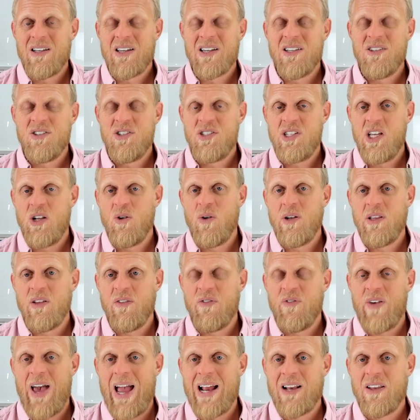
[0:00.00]
considering the
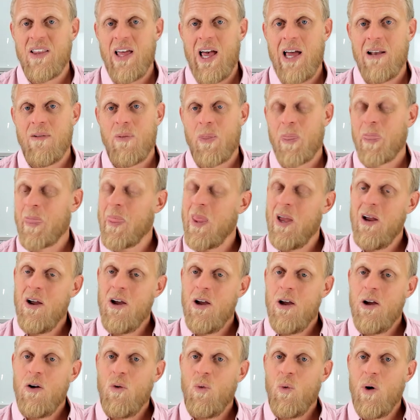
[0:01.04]
fact that,
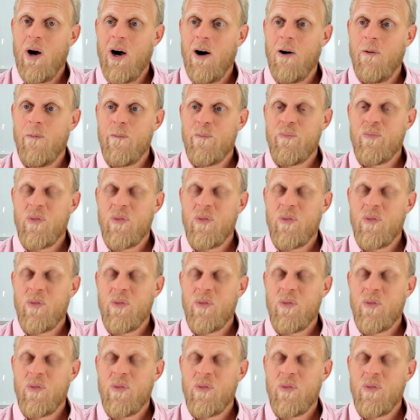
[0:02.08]
well,